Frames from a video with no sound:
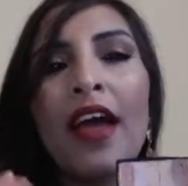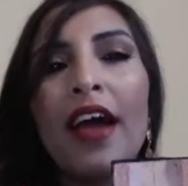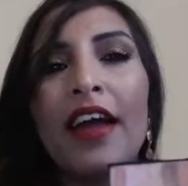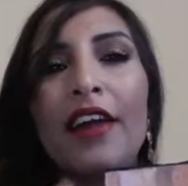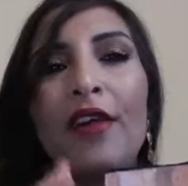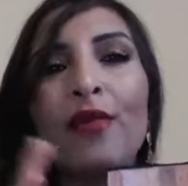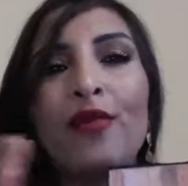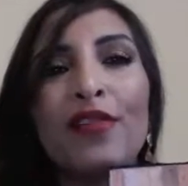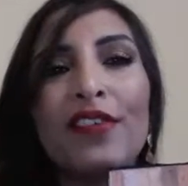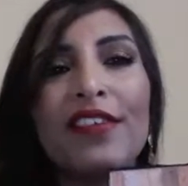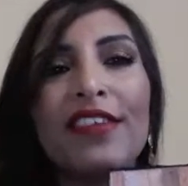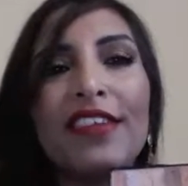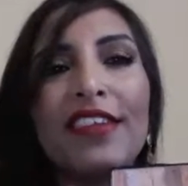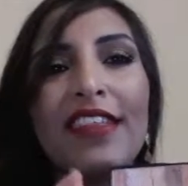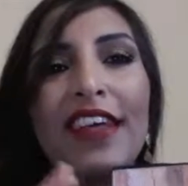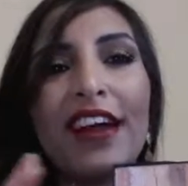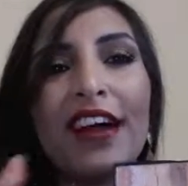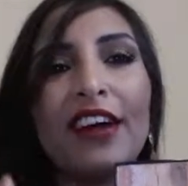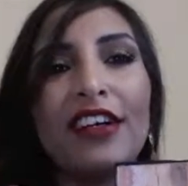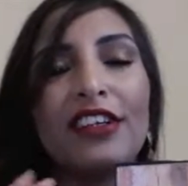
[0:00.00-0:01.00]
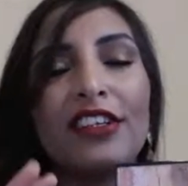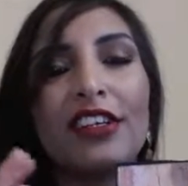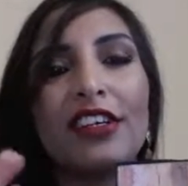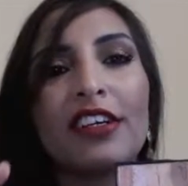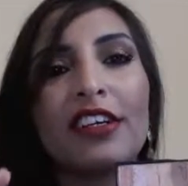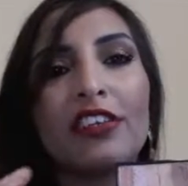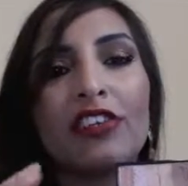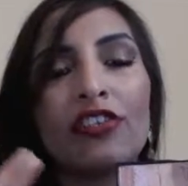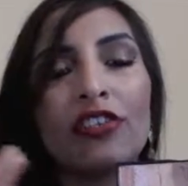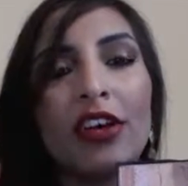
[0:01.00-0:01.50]
And obviously they're kind of
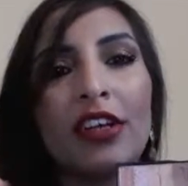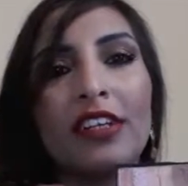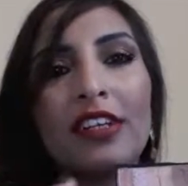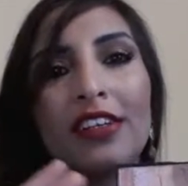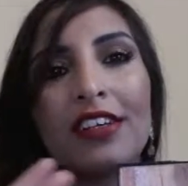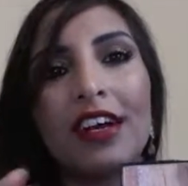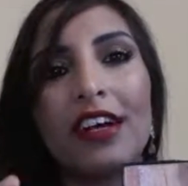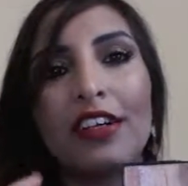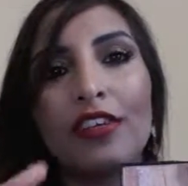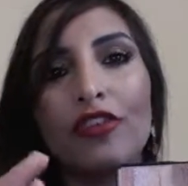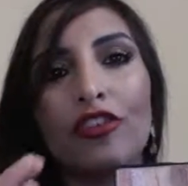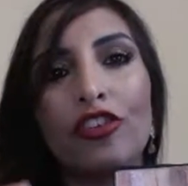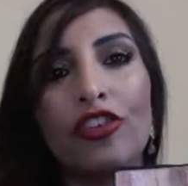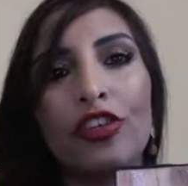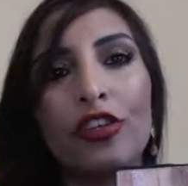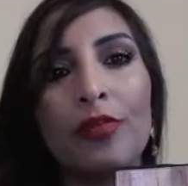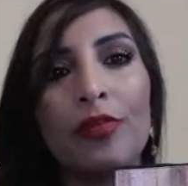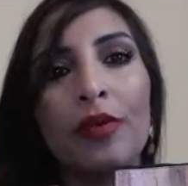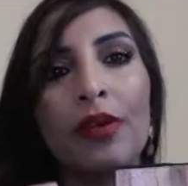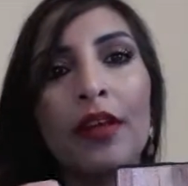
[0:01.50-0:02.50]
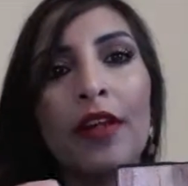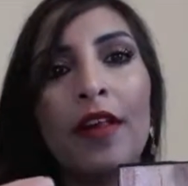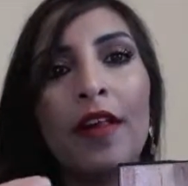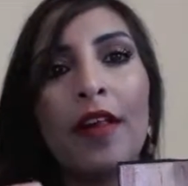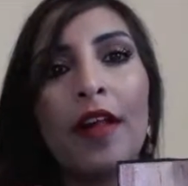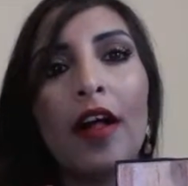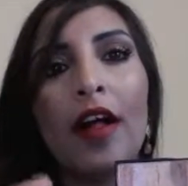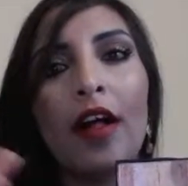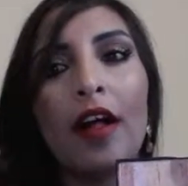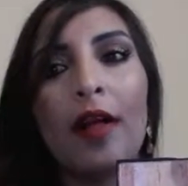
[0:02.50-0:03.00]
trying to kind of dupe
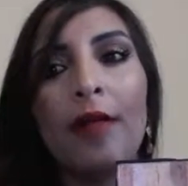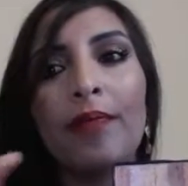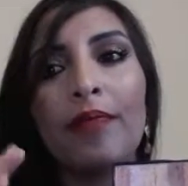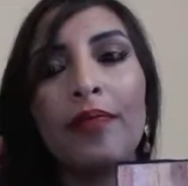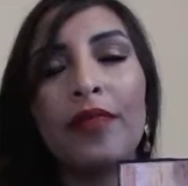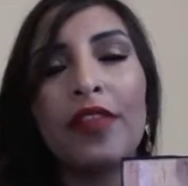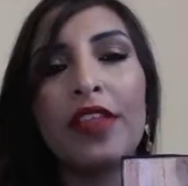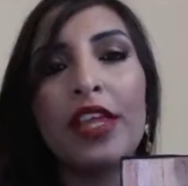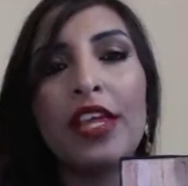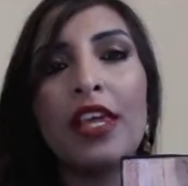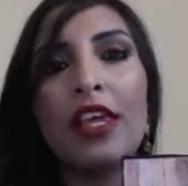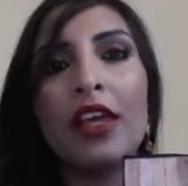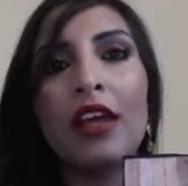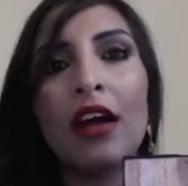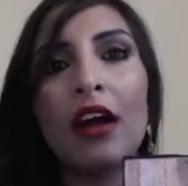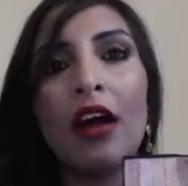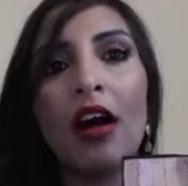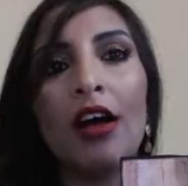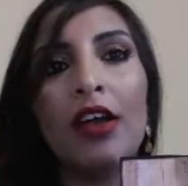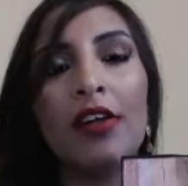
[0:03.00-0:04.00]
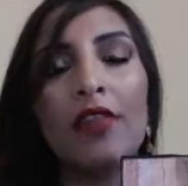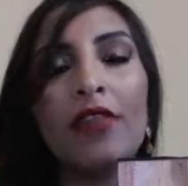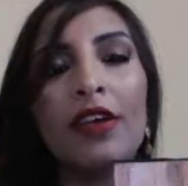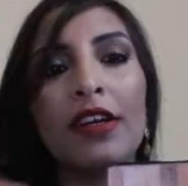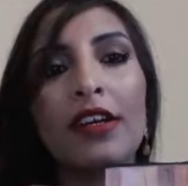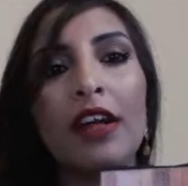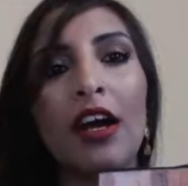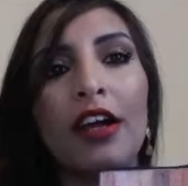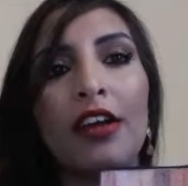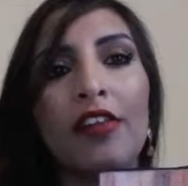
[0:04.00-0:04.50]
the higher
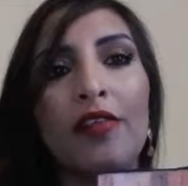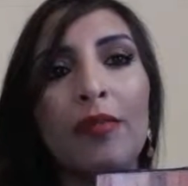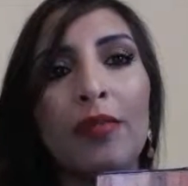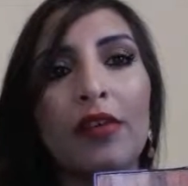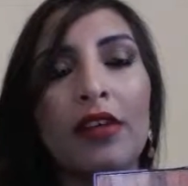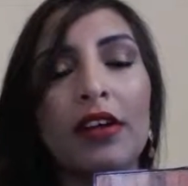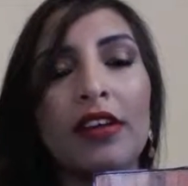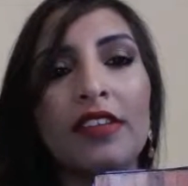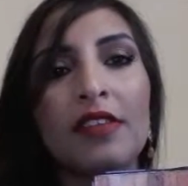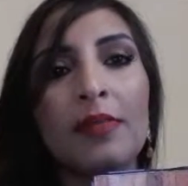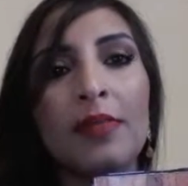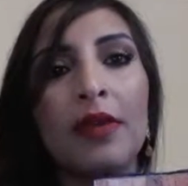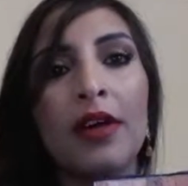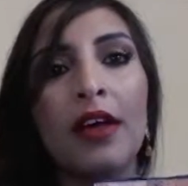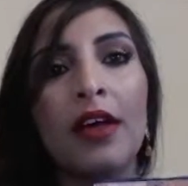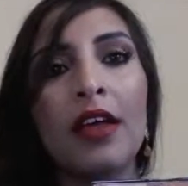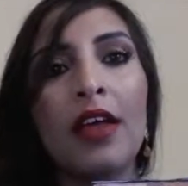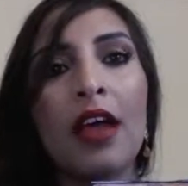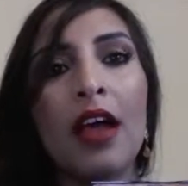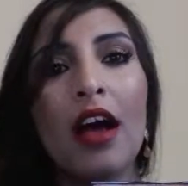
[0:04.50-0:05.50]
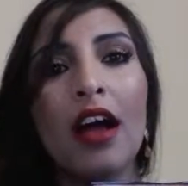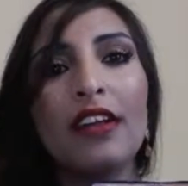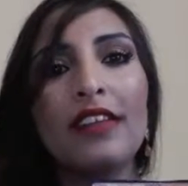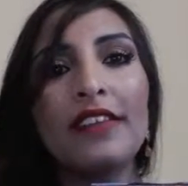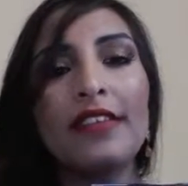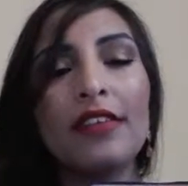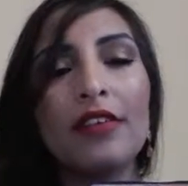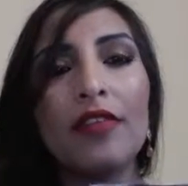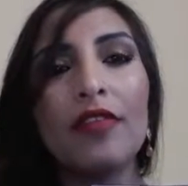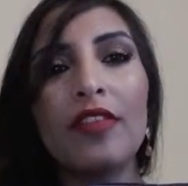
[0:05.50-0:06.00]
end kind of products, but I
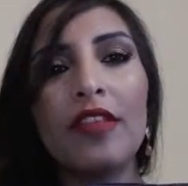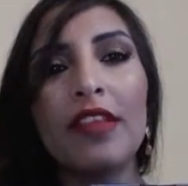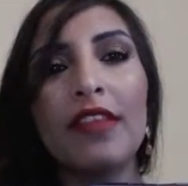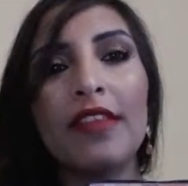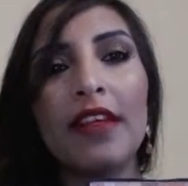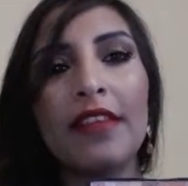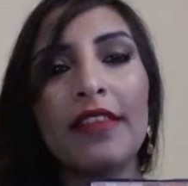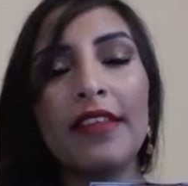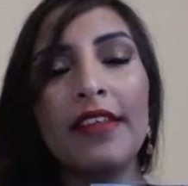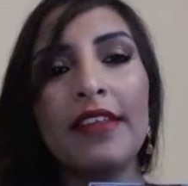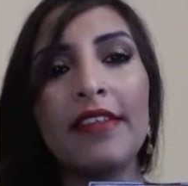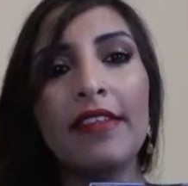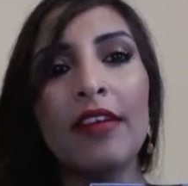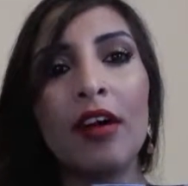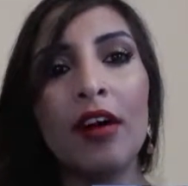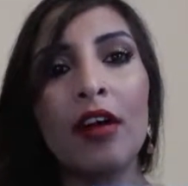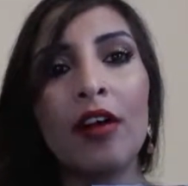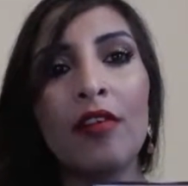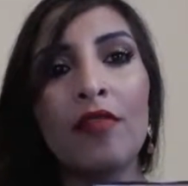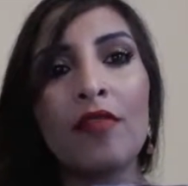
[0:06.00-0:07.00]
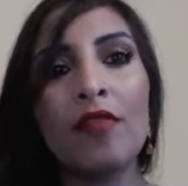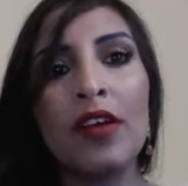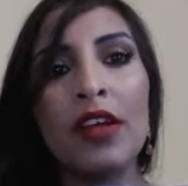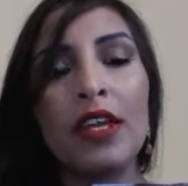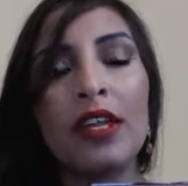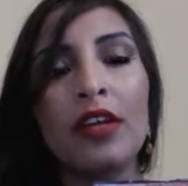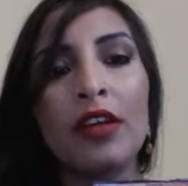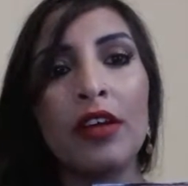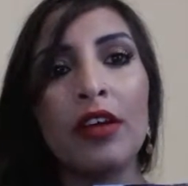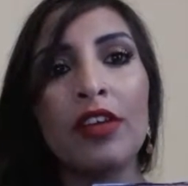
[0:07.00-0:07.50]
still think that these are
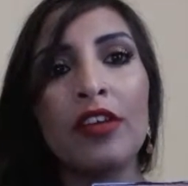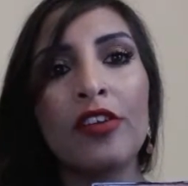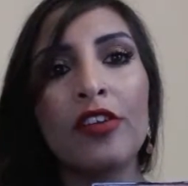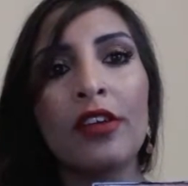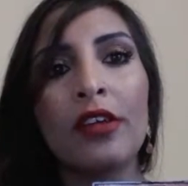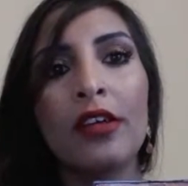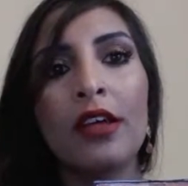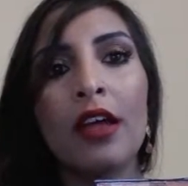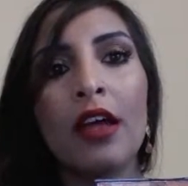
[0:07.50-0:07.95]
really good